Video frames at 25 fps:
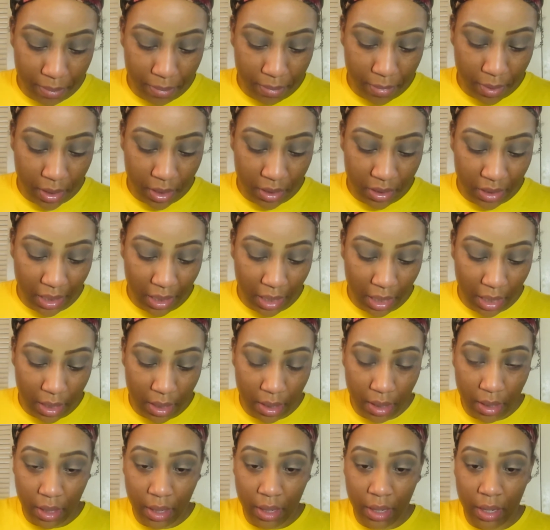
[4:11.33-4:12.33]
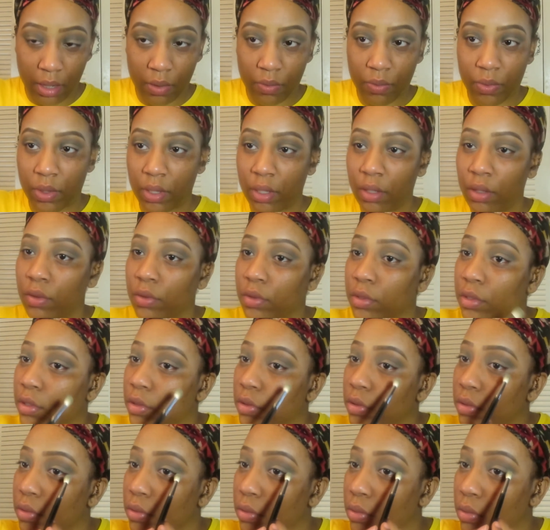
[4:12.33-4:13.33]
because I don't want to go
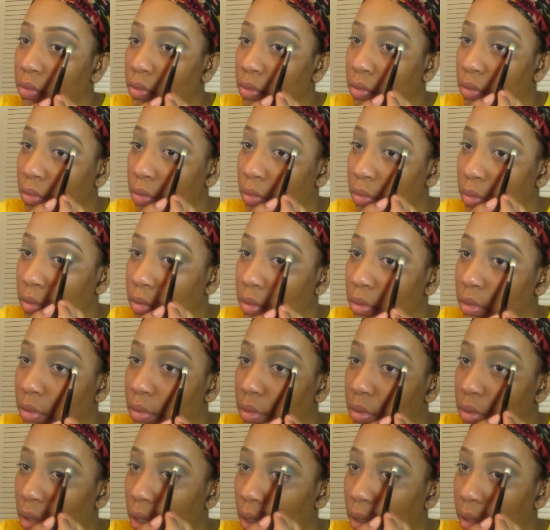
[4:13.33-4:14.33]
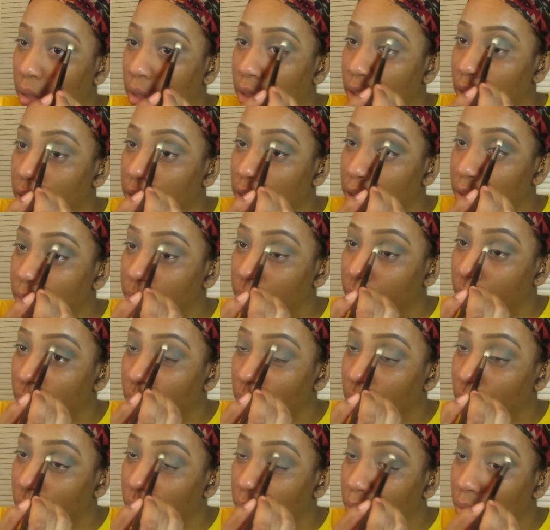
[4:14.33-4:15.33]
too darkish
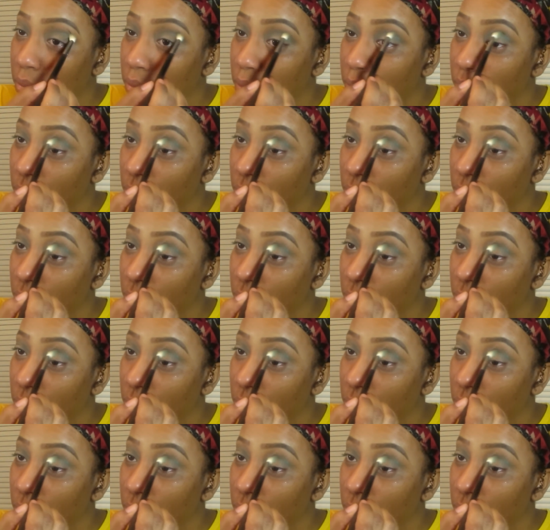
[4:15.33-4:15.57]
blue.